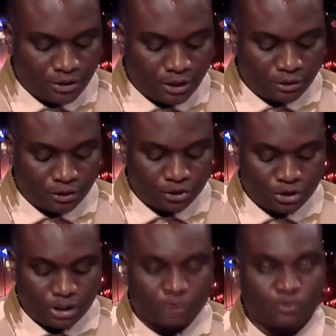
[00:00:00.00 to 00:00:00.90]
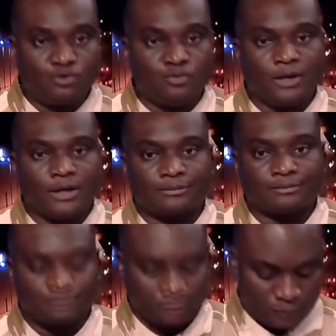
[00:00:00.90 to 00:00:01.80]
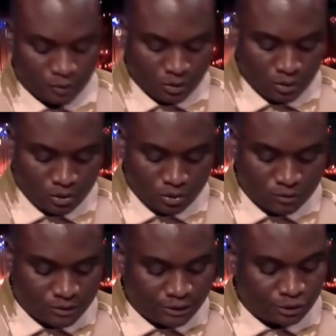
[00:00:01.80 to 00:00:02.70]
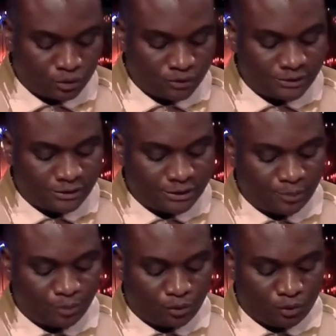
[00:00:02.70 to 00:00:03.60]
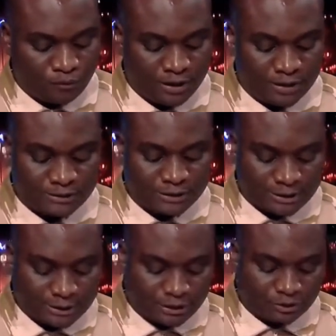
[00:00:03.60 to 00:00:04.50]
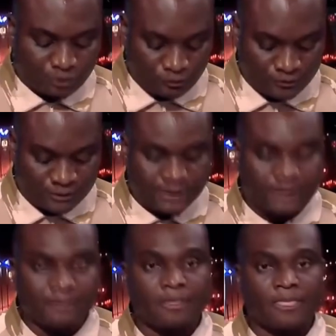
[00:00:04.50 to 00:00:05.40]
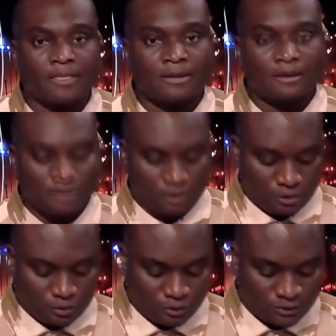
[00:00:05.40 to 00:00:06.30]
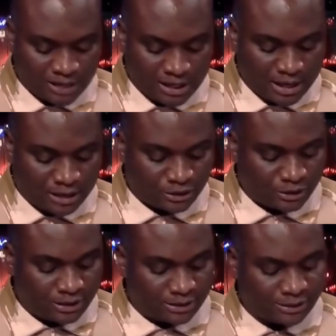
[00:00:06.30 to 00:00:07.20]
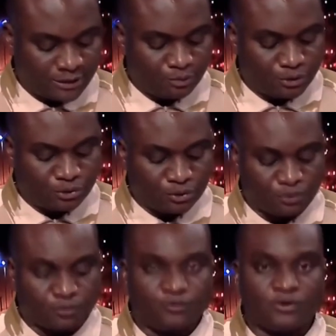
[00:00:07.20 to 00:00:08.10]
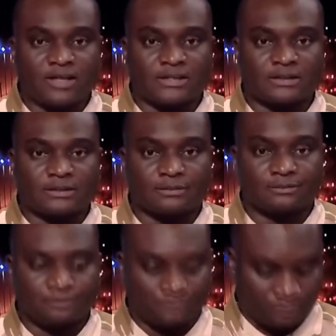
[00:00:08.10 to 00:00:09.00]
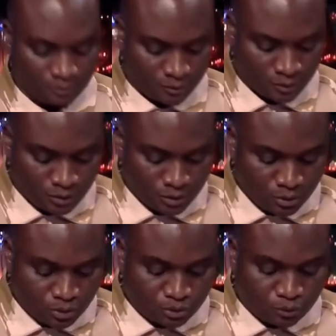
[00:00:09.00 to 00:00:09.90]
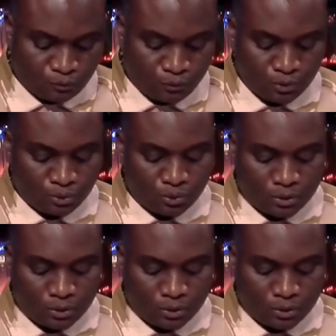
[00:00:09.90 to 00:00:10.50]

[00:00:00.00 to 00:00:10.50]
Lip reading: Other people involved are being tracked and will be brought to justice. The government is calling on everyone to stay calm, remain vigilant, and report any suspicious activity.